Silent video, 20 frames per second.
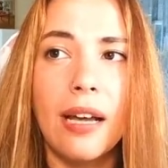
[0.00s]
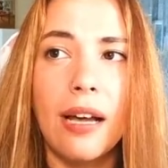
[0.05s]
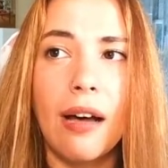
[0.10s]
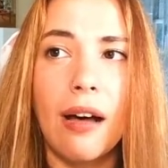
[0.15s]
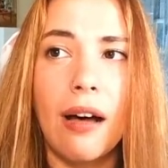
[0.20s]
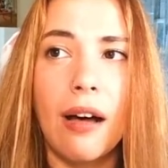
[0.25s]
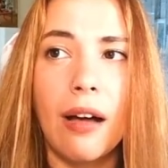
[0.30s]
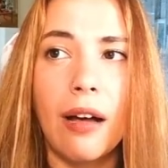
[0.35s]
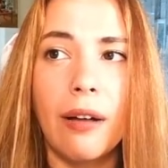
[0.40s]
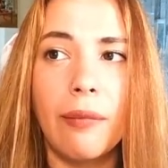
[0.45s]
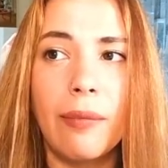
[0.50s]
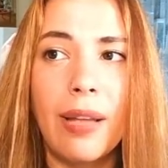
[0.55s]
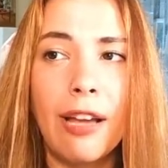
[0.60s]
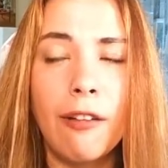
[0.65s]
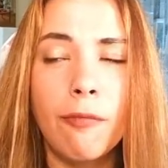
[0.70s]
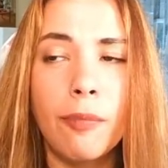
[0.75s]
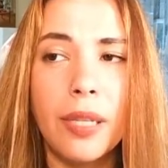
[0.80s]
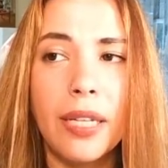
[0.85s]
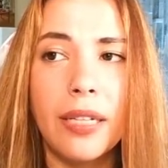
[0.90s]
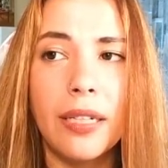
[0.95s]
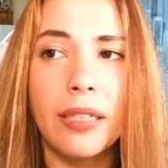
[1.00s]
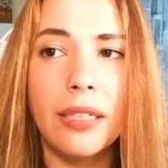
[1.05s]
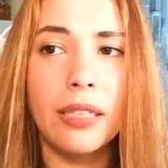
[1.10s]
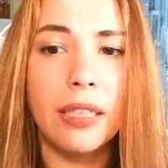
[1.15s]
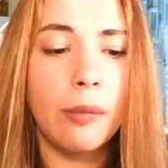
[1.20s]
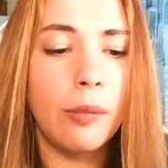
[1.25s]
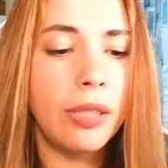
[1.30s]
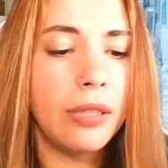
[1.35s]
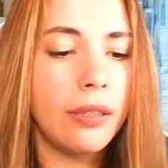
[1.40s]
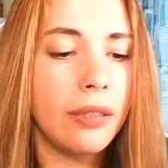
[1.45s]
I've played it in
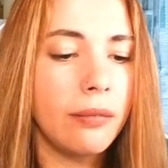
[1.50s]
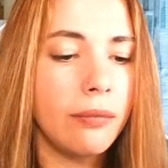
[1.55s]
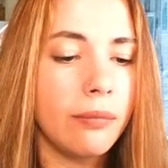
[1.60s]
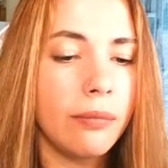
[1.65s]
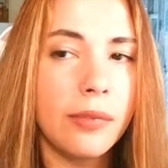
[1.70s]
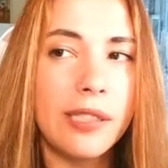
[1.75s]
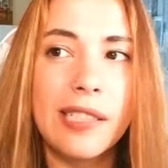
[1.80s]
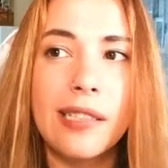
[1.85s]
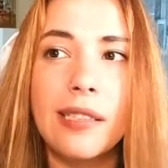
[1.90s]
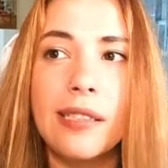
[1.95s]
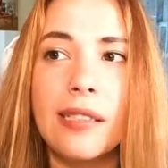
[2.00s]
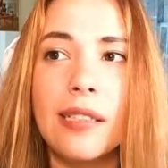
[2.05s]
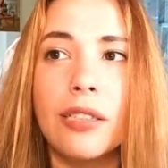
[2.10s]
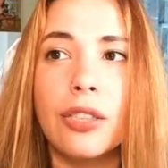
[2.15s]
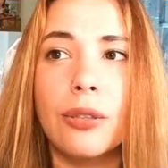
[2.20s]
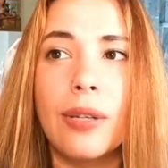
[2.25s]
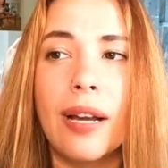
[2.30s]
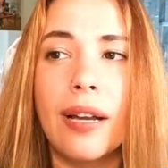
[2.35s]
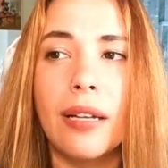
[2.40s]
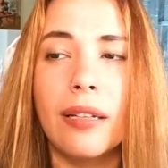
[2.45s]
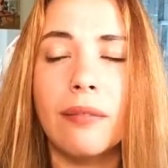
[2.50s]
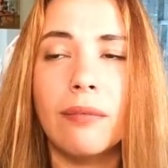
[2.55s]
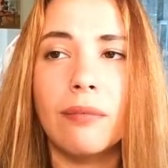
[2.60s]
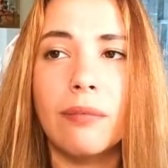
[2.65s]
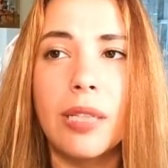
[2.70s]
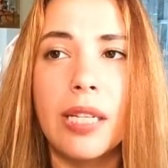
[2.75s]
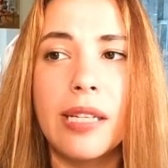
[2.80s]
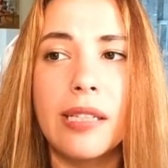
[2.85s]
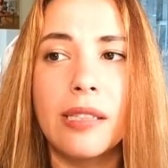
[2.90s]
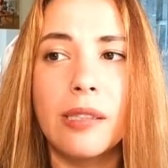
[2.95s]
limited. It's a decent dragon.
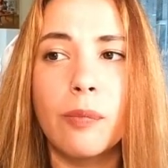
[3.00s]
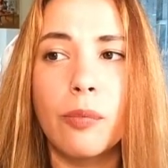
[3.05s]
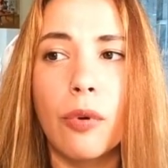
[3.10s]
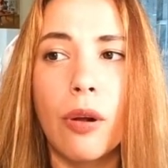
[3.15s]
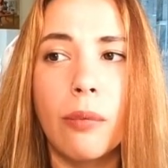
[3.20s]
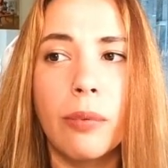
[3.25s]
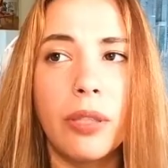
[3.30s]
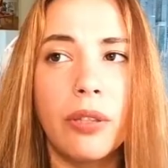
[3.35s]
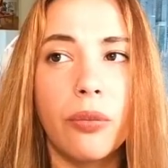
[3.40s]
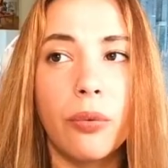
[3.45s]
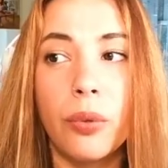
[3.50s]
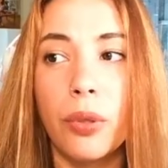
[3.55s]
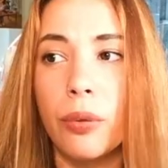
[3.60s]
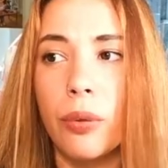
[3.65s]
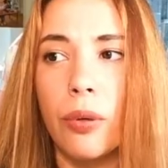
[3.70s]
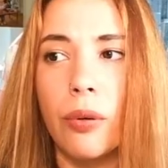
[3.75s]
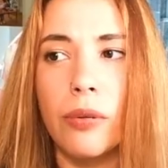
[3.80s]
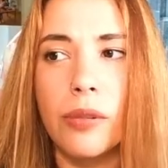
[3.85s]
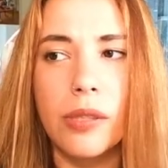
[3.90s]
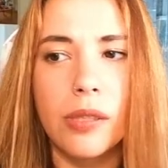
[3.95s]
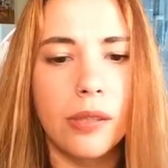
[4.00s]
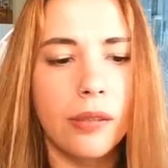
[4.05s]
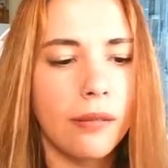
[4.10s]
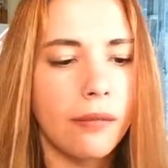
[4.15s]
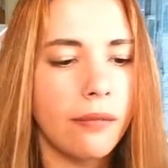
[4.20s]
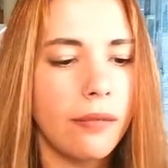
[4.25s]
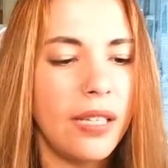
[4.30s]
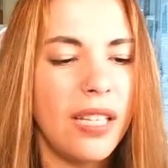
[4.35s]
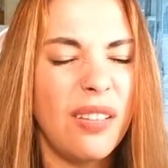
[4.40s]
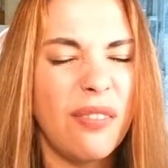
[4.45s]
It's probably €2.
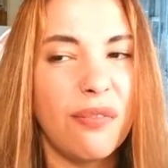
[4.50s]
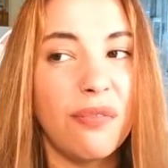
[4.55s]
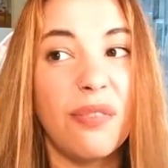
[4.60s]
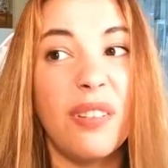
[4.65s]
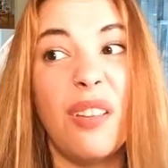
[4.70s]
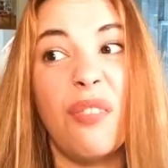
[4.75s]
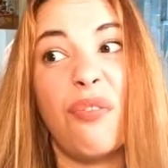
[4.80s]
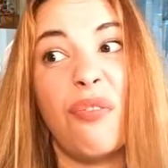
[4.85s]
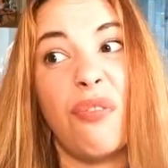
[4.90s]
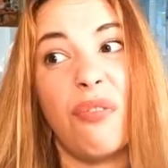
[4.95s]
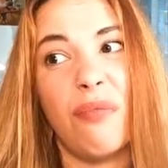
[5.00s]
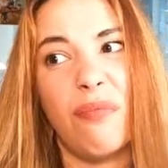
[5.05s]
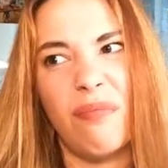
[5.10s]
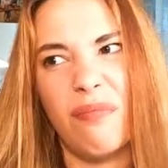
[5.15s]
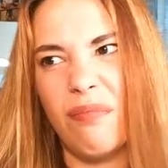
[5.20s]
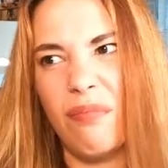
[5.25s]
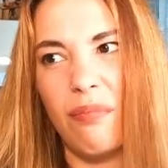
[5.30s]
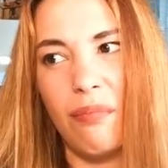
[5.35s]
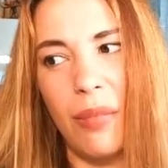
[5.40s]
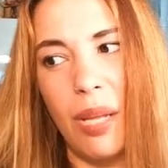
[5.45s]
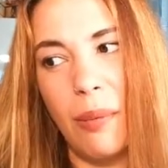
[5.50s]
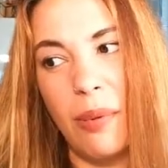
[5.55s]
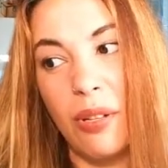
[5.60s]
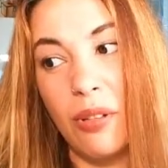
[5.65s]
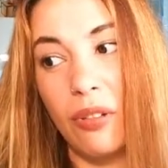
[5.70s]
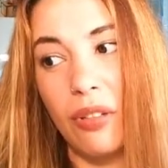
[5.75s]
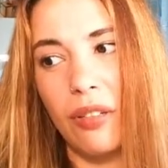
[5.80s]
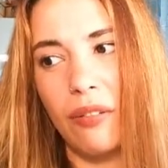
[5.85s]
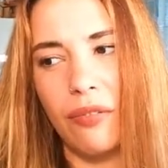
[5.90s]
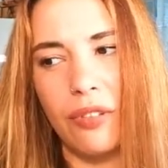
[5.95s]
If maybe
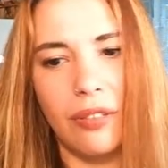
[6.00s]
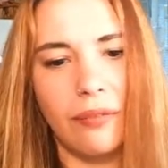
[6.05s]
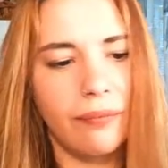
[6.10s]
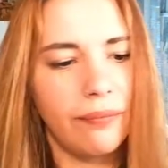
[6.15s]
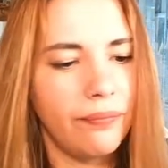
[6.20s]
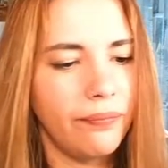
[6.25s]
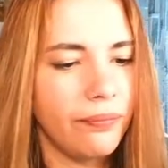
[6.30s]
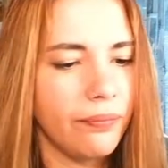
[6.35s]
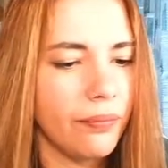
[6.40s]
not even.